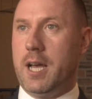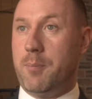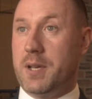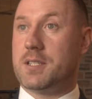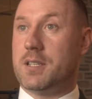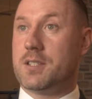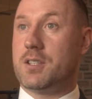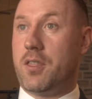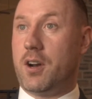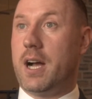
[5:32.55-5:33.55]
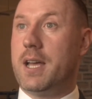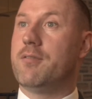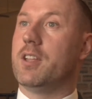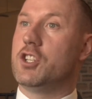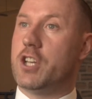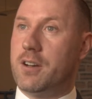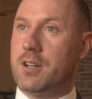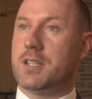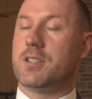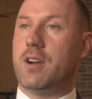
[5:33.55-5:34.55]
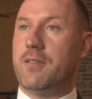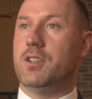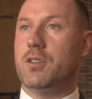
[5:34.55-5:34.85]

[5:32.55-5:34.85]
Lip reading: business to thrive, that generates the revenue